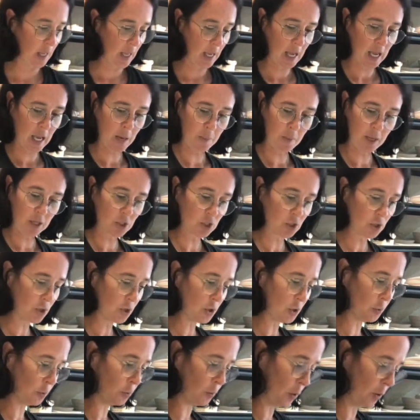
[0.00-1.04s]
and make sure
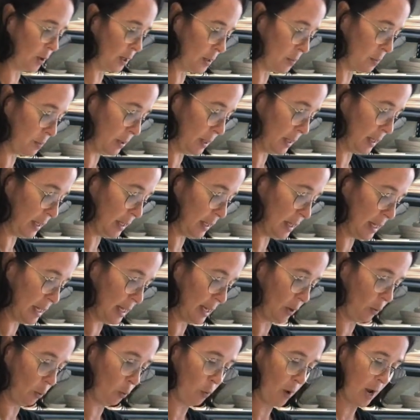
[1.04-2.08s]
your rolling pin
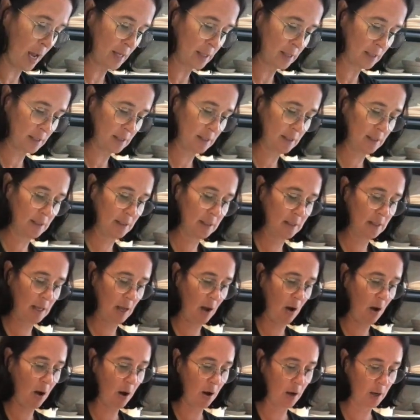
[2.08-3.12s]
rests
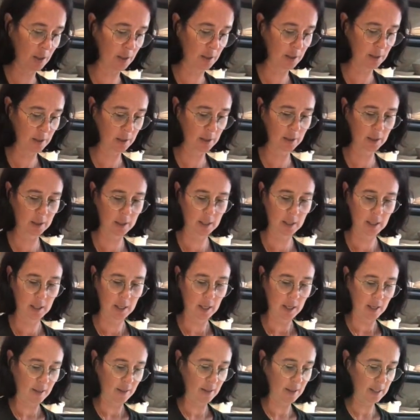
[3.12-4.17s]
on
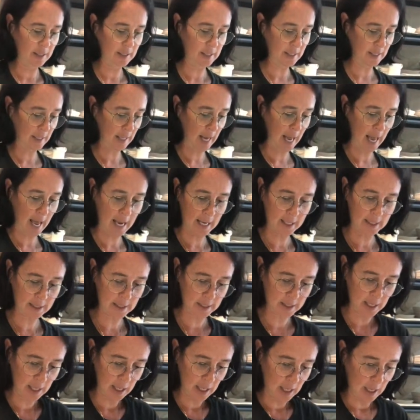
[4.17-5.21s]
the
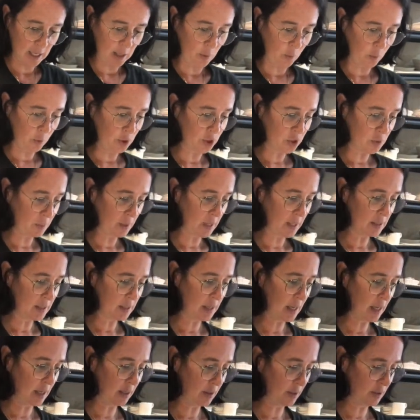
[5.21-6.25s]
slats, which means
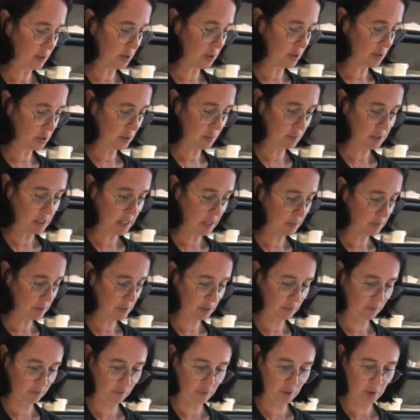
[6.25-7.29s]
that sometimes
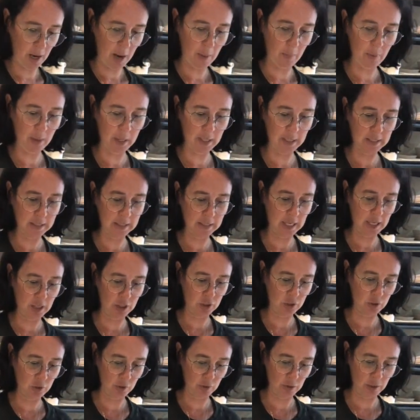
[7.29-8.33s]
if you're not paying
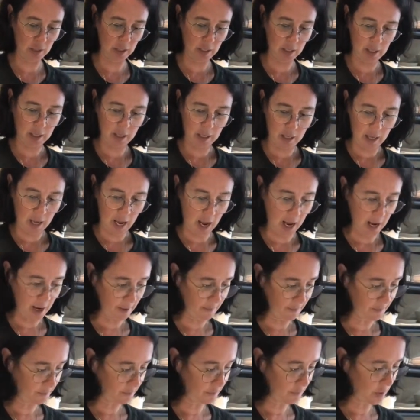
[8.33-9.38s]
attention,
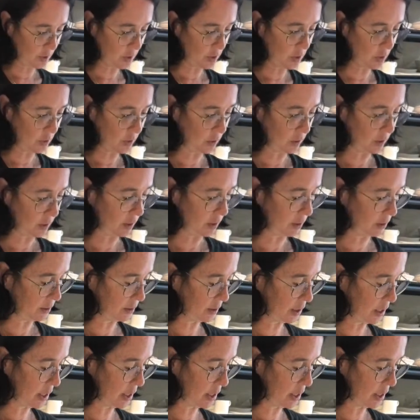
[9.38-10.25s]
your